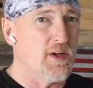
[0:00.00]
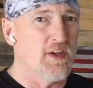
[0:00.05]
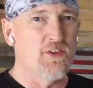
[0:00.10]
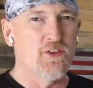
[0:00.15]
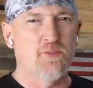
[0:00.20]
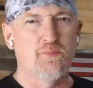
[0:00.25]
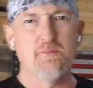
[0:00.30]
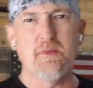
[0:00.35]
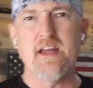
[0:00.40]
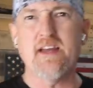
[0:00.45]

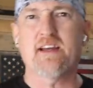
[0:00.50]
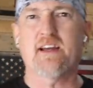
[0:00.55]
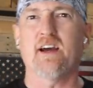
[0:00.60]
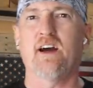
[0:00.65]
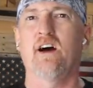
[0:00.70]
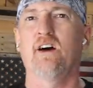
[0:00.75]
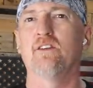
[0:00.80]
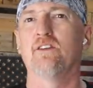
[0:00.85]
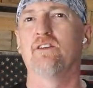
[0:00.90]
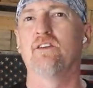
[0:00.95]
is make
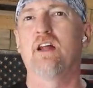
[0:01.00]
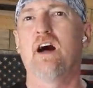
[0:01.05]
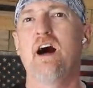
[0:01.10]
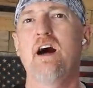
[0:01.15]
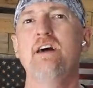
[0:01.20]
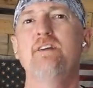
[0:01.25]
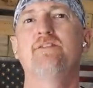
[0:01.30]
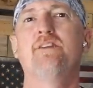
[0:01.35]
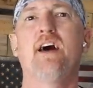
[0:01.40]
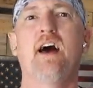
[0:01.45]
a
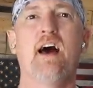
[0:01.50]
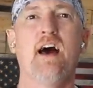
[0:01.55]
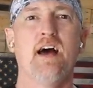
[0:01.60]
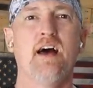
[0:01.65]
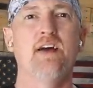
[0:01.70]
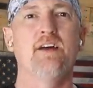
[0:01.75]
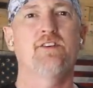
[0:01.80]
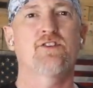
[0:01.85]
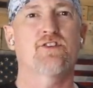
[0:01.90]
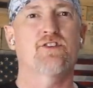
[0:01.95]
live
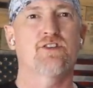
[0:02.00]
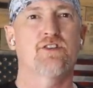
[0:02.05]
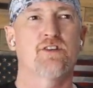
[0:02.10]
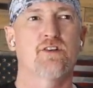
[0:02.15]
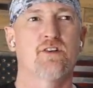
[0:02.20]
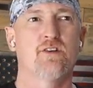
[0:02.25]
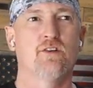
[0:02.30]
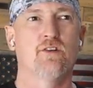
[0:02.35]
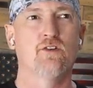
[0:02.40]
edge